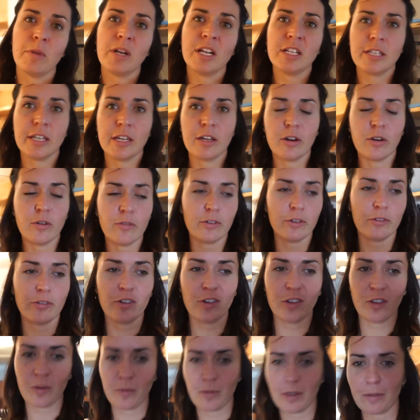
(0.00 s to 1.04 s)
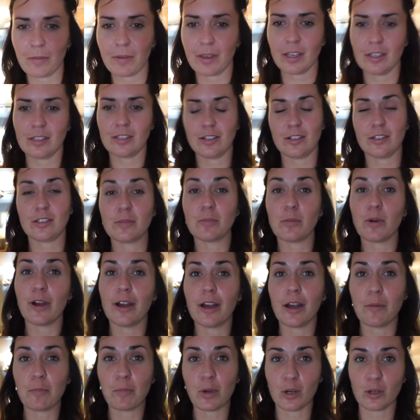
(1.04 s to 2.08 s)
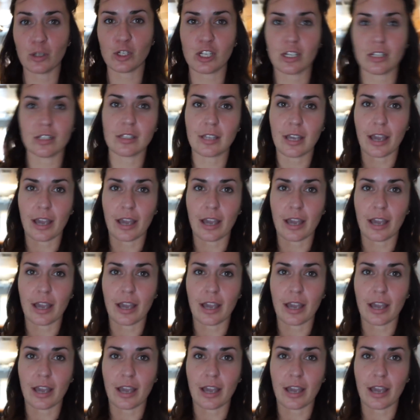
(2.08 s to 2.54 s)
gonna take over for a little bit because there's some emotions